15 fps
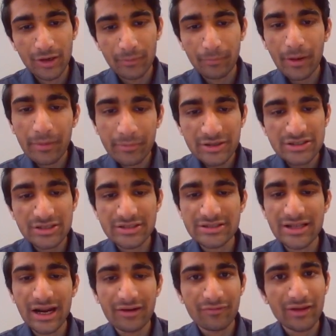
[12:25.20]
permissions
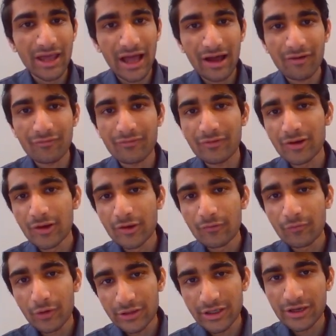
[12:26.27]
that we have
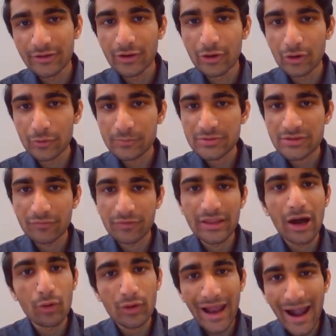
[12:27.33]
for the other groups
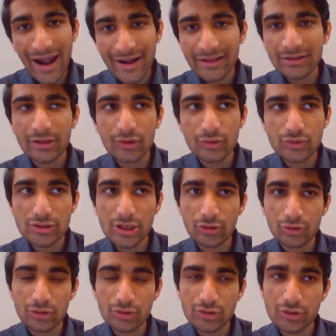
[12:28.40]
without adding the user
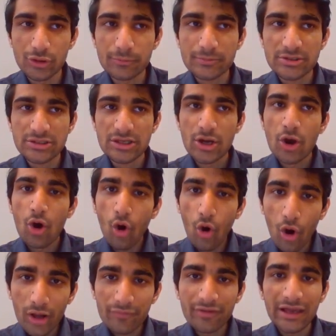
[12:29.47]
to those groups,
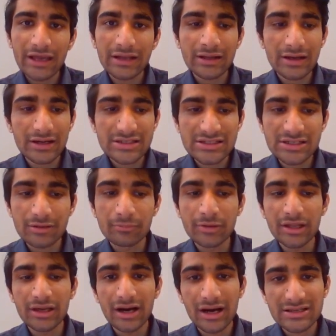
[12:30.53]
or we can
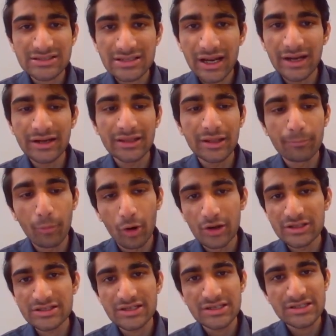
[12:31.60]
customly assign the
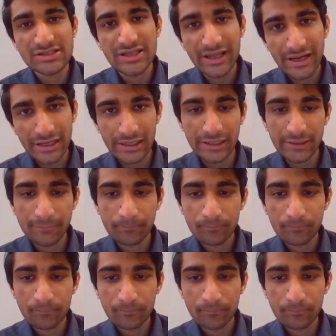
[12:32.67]
policies directly.